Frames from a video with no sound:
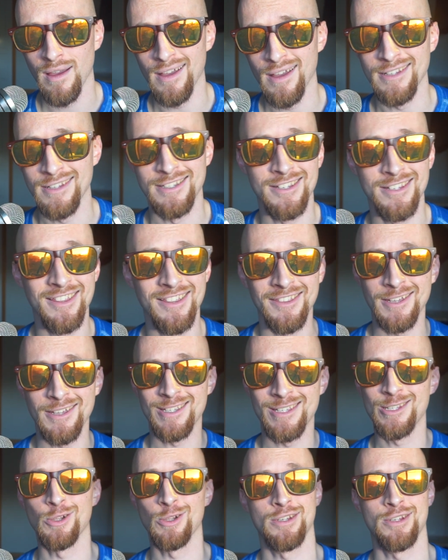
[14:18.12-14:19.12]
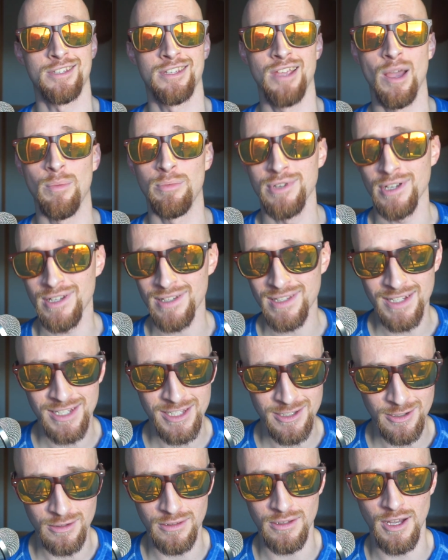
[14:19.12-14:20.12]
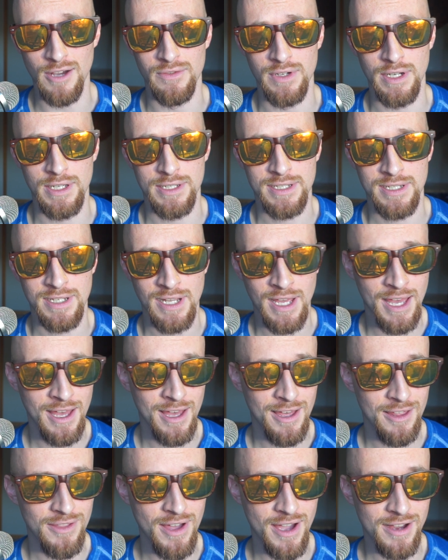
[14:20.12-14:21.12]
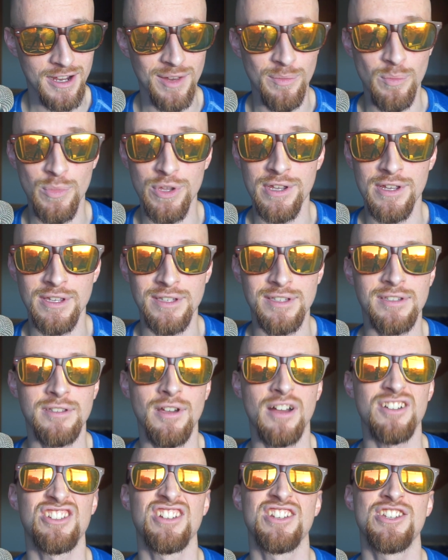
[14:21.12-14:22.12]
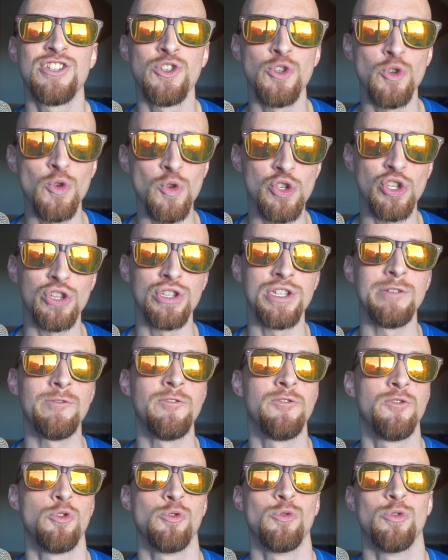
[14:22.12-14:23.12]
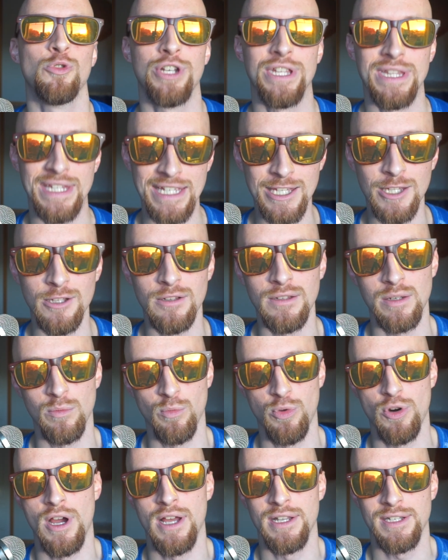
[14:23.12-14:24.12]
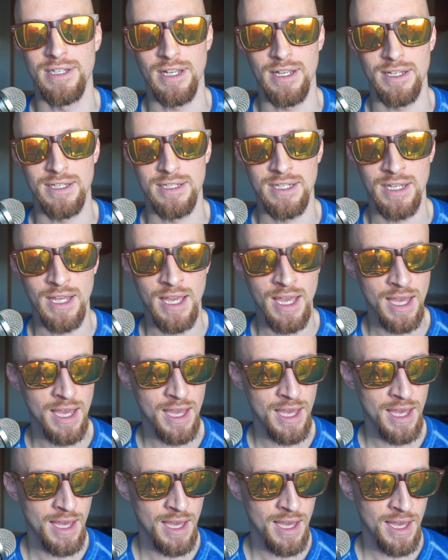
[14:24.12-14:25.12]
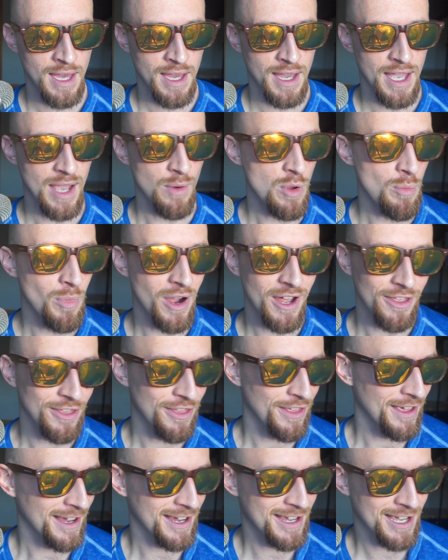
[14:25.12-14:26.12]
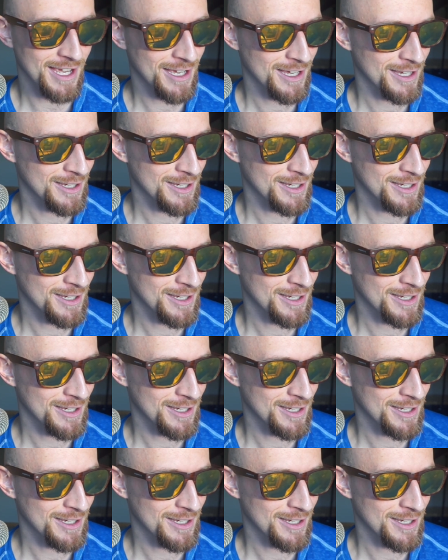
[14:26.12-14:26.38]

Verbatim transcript: and see that they still accept us, they still love us, that can be such a huge leap forward in the healing process. And we might think,